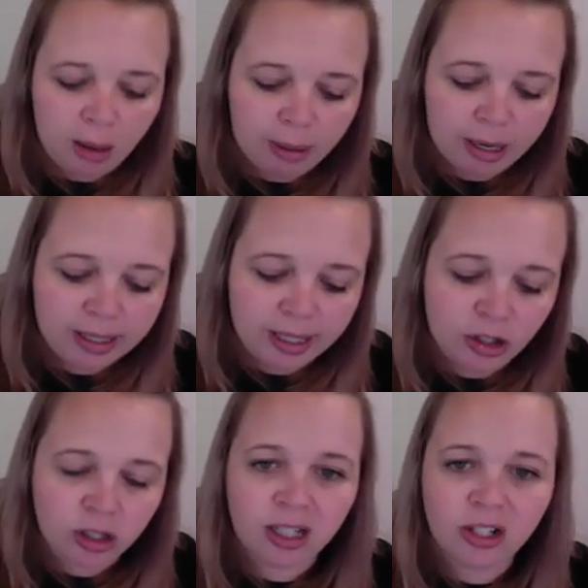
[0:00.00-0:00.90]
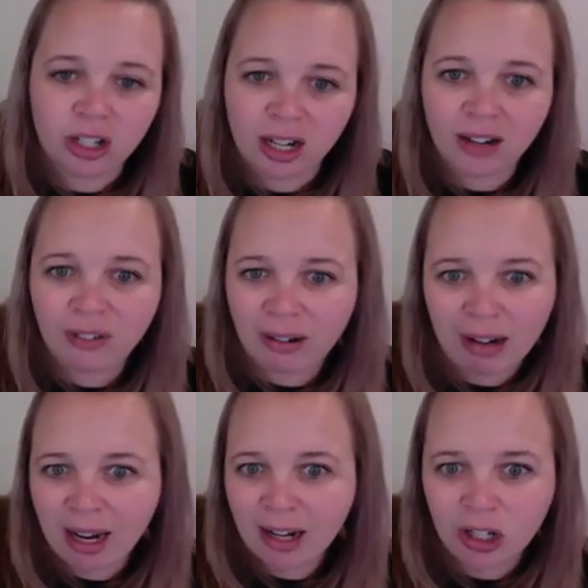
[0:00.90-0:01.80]
but essentially genetic
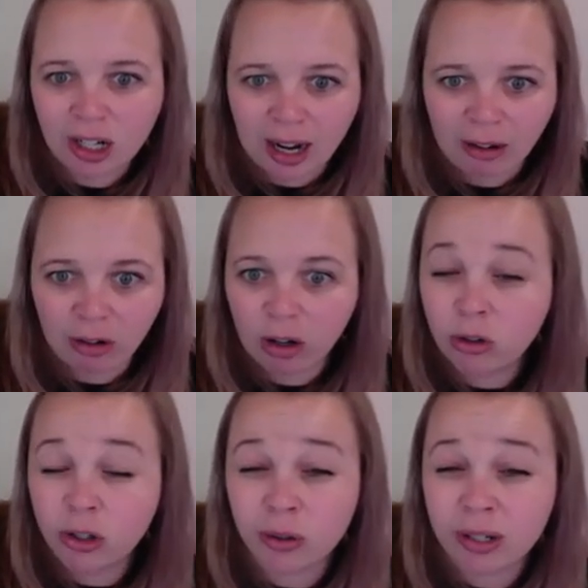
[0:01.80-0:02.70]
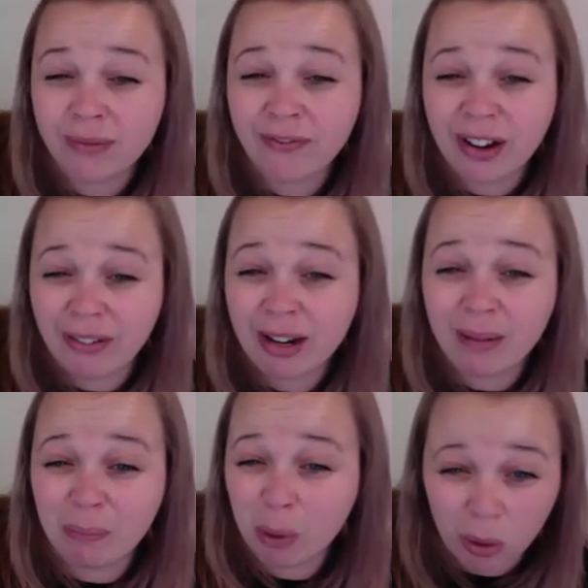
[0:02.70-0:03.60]
variation in agriculture is very
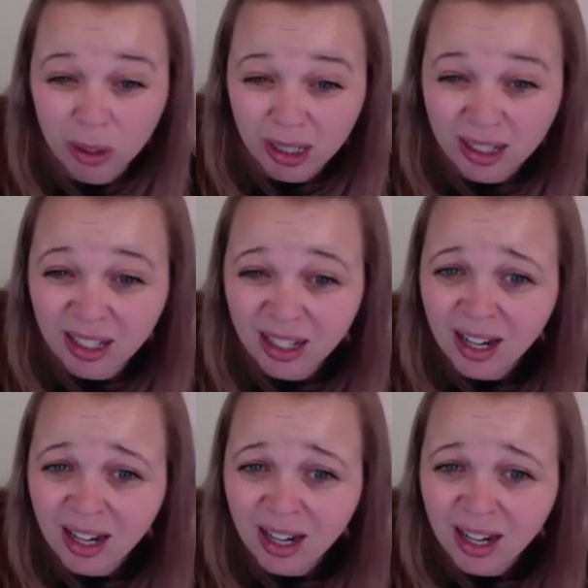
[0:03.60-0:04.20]
important